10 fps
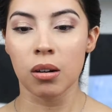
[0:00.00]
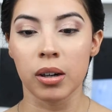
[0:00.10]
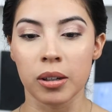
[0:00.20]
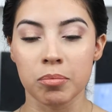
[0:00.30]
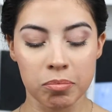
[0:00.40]

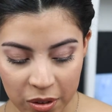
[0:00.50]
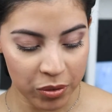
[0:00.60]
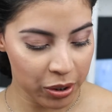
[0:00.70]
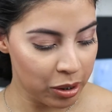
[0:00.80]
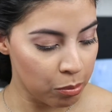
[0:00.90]
Alright, I'm
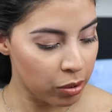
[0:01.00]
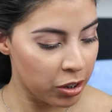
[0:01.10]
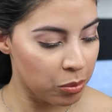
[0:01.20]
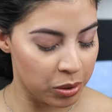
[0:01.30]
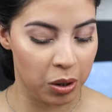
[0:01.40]
very
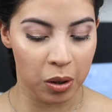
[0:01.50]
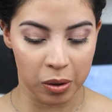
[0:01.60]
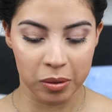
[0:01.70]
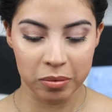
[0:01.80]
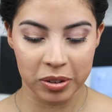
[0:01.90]
impressed with
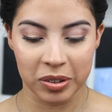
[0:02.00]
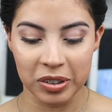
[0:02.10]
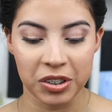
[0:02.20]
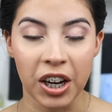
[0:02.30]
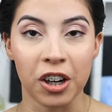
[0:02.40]
this
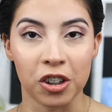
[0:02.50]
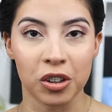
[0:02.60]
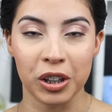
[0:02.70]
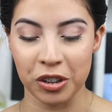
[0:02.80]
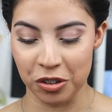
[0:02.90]
entire
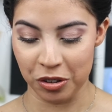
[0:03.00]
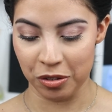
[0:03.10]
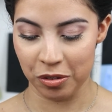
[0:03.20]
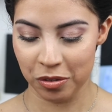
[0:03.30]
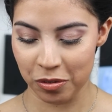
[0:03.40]

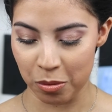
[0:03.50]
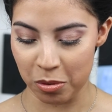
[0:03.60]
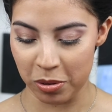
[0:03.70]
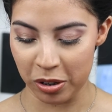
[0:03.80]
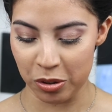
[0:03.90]
collection from
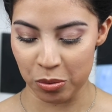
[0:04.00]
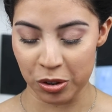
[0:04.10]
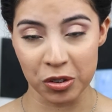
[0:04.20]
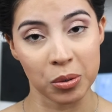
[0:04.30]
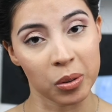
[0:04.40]
NABELLA
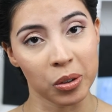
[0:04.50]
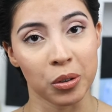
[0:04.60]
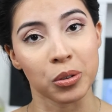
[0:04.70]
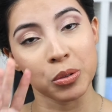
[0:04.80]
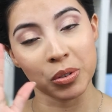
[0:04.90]
NOOR, so
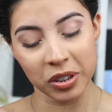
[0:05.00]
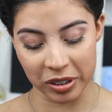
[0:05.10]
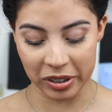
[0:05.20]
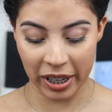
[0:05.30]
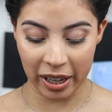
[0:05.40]
girl, you
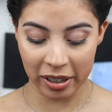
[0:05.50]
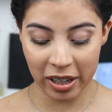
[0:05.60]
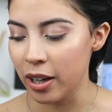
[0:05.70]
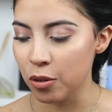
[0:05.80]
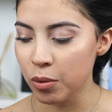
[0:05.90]
did that.
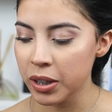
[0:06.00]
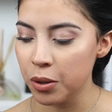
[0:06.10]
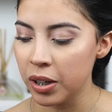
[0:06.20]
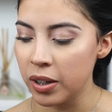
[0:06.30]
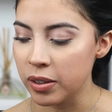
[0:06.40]
And right
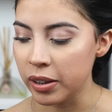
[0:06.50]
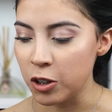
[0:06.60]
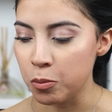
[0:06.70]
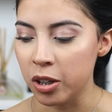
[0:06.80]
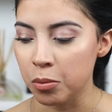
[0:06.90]
now you guys, the
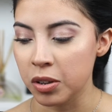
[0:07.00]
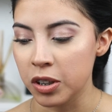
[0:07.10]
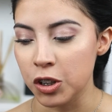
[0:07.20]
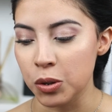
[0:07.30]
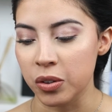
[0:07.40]
last product I'm
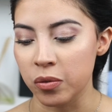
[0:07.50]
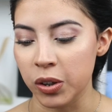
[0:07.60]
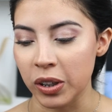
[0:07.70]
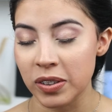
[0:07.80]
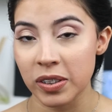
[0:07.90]
going to use, I'm
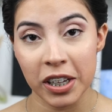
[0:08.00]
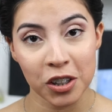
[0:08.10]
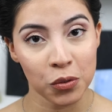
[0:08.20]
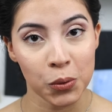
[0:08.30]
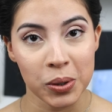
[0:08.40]
very
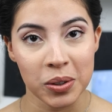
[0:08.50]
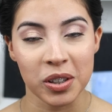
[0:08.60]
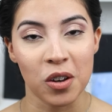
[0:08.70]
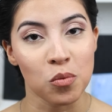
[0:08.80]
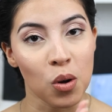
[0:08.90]
excited for this.
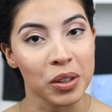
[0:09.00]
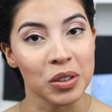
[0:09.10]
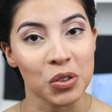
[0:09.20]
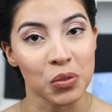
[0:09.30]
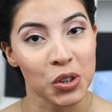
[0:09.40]
I've wanted
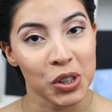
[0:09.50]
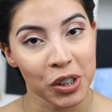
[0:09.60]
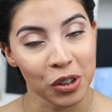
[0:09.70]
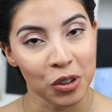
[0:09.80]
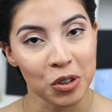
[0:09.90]
this for
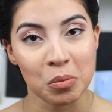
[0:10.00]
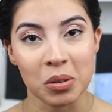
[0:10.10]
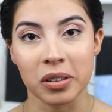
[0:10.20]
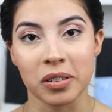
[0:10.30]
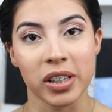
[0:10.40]
years
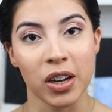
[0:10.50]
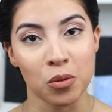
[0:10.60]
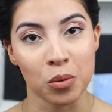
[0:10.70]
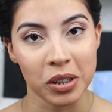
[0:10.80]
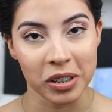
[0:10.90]
because
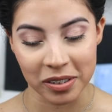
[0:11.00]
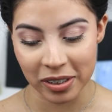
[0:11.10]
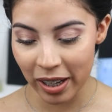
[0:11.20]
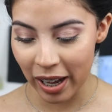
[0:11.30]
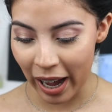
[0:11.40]
everyone is
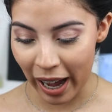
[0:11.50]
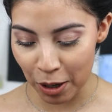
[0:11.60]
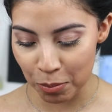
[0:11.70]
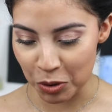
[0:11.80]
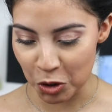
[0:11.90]

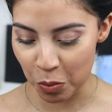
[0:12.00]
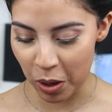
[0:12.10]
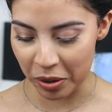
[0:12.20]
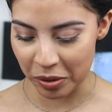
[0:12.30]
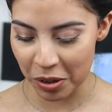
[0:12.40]
hyping this
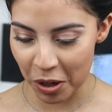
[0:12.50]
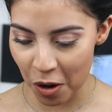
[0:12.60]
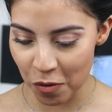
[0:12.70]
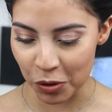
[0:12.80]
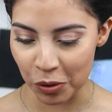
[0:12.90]
product
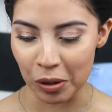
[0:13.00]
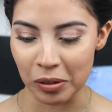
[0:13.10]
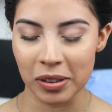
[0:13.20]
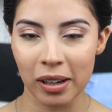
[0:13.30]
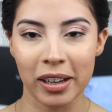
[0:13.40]
up for a
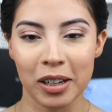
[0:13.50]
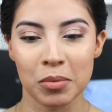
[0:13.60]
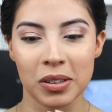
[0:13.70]
long time.